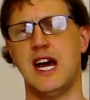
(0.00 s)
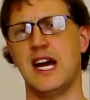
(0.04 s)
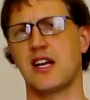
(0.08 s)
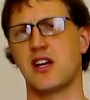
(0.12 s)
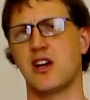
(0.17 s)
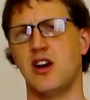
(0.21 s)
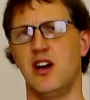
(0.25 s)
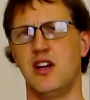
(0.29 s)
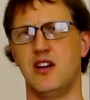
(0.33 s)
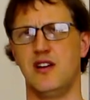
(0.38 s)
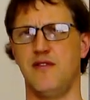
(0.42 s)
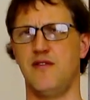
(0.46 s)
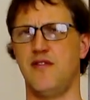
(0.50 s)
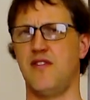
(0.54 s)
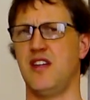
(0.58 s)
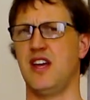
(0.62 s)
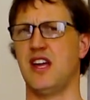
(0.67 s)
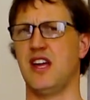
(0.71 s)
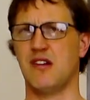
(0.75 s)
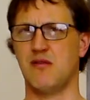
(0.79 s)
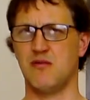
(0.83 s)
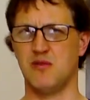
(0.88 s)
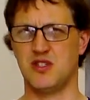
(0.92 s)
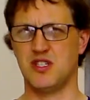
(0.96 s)
kind of
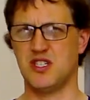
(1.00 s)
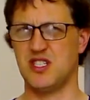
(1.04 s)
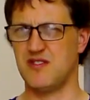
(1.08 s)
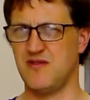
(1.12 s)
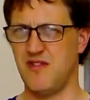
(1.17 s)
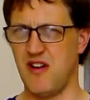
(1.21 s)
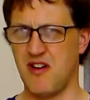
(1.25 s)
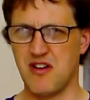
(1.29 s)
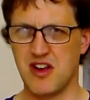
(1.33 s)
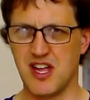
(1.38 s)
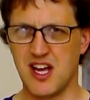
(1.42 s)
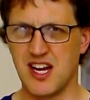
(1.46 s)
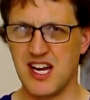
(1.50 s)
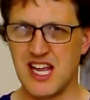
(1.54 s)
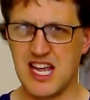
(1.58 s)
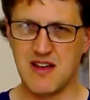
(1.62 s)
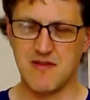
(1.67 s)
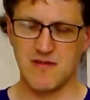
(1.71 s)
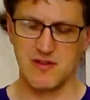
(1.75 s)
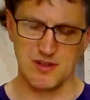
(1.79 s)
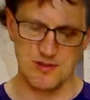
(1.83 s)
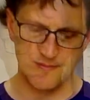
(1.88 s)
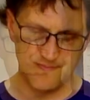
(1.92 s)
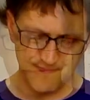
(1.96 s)
thing, which is very
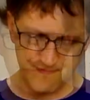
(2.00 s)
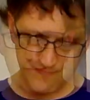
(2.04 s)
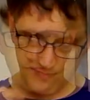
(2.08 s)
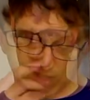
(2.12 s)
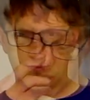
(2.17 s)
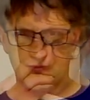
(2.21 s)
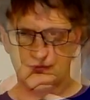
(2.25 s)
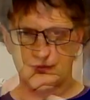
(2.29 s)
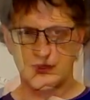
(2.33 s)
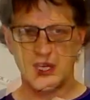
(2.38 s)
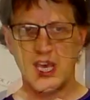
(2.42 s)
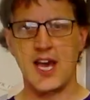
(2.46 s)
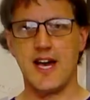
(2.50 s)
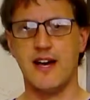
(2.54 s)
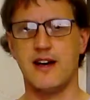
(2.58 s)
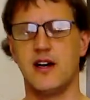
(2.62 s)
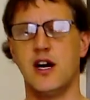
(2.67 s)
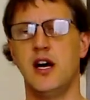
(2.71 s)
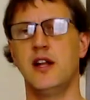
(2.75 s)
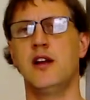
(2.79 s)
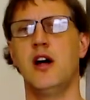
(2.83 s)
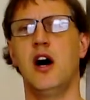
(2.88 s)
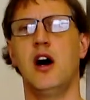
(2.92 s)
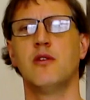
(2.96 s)
uneven. Yeah,
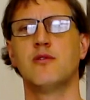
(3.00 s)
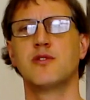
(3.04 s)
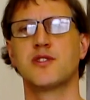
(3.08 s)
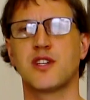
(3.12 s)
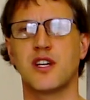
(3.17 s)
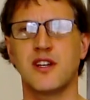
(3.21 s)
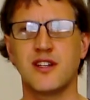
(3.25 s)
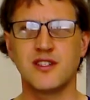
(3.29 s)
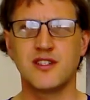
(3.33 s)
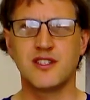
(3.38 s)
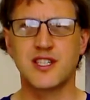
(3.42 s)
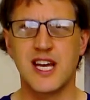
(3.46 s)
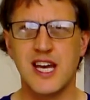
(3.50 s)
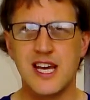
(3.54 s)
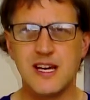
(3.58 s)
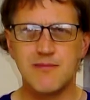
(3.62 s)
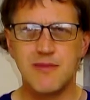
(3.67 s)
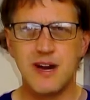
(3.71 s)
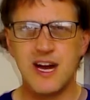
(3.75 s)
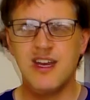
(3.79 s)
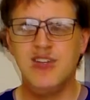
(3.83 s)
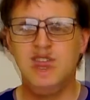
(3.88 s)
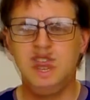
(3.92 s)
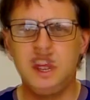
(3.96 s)
and I was going to say
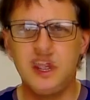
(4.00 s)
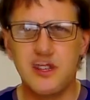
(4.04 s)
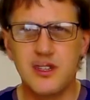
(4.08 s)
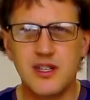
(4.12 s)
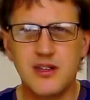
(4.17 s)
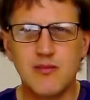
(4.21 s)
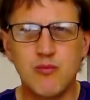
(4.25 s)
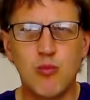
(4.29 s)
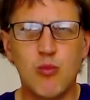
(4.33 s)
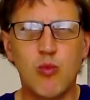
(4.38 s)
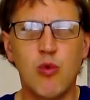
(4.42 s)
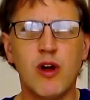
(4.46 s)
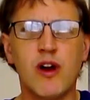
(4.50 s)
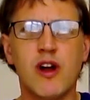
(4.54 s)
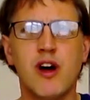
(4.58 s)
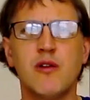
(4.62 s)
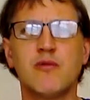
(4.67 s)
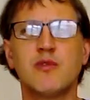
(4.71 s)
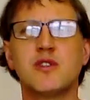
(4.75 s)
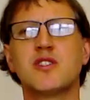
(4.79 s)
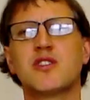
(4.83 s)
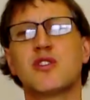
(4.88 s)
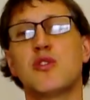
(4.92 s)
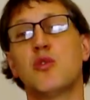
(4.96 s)
about what I
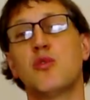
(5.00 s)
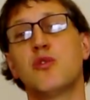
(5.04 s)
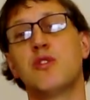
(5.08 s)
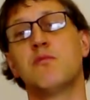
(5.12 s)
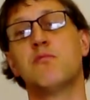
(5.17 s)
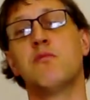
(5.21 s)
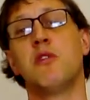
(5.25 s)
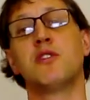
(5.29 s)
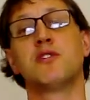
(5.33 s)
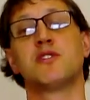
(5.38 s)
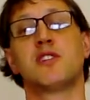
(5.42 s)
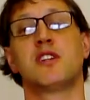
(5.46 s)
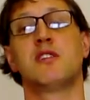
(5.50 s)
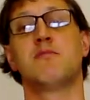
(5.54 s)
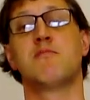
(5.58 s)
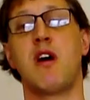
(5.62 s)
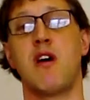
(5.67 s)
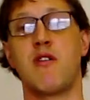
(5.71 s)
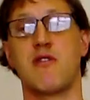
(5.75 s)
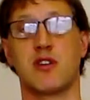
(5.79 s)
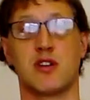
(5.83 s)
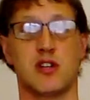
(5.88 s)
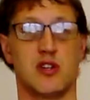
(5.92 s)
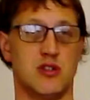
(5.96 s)
would call the modern
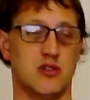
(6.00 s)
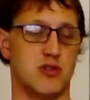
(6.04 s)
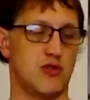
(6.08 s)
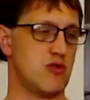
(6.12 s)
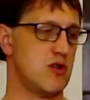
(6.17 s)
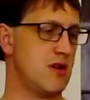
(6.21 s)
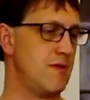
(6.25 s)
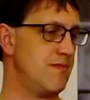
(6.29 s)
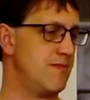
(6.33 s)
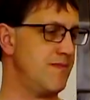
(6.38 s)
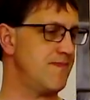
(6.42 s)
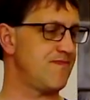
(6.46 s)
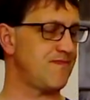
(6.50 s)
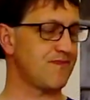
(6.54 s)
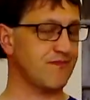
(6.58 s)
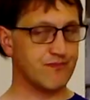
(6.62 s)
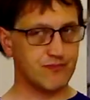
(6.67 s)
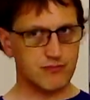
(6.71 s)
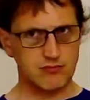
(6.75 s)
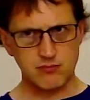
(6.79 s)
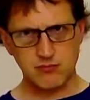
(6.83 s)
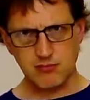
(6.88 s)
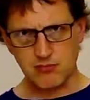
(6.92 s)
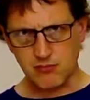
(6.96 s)
American grip.
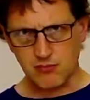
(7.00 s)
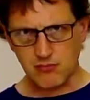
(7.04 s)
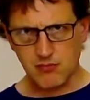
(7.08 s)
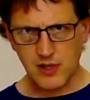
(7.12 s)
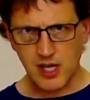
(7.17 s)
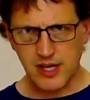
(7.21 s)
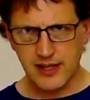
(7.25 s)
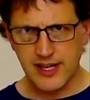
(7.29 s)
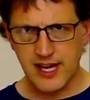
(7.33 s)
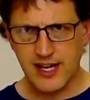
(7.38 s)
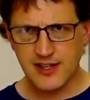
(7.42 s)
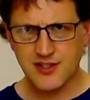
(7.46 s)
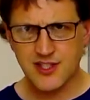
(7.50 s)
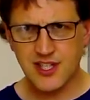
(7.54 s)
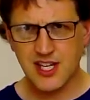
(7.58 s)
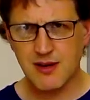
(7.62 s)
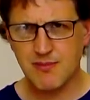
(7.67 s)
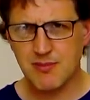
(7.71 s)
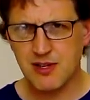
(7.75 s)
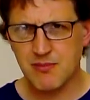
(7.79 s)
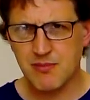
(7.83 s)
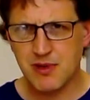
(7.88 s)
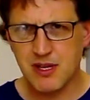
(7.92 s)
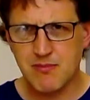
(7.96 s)
Now, there's a
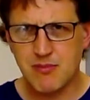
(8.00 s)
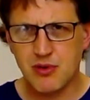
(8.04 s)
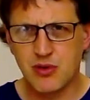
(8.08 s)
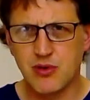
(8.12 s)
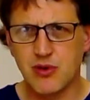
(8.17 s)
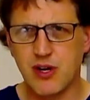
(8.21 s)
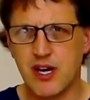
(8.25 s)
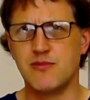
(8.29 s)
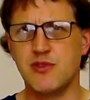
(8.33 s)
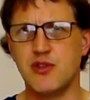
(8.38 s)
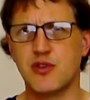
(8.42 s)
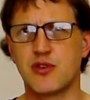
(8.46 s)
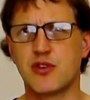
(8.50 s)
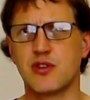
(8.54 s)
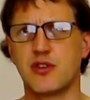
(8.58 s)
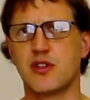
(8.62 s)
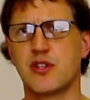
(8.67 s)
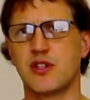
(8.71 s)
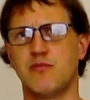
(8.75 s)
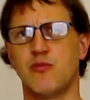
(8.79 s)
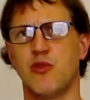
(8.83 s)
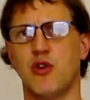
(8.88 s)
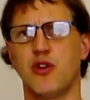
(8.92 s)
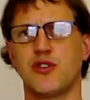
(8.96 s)
couple of people you could
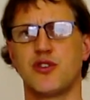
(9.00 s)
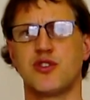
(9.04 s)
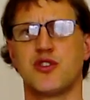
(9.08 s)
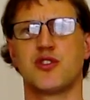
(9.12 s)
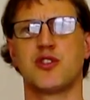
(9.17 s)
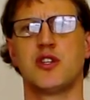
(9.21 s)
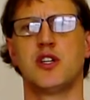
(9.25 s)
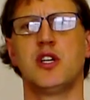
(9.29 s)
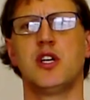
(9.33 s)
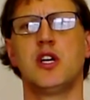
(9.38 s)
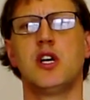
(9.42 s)
watch